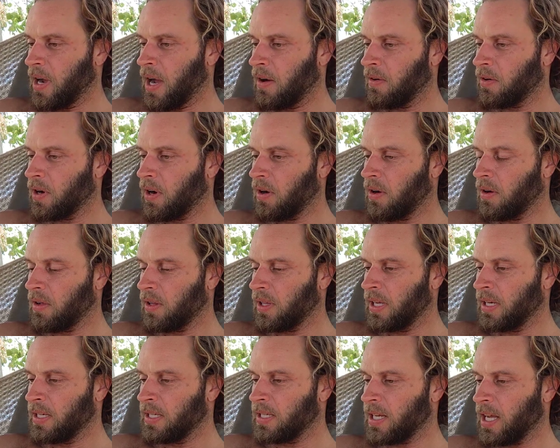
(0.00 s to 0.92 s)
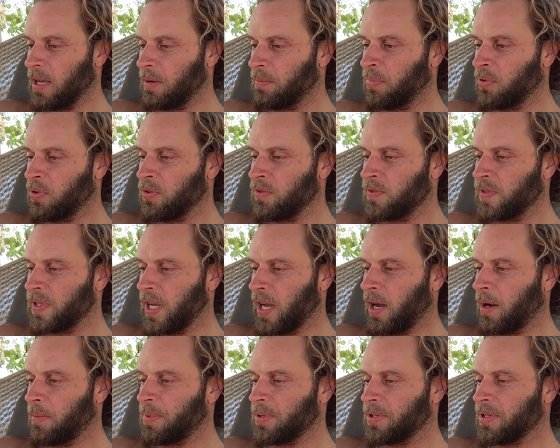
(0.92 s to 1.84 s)
alcohol intake proves the
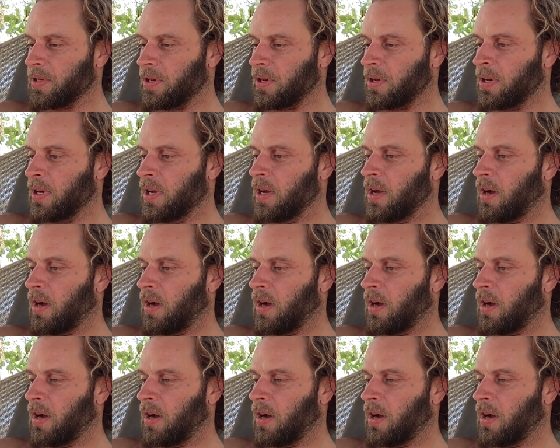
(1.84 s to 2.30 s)
opposite.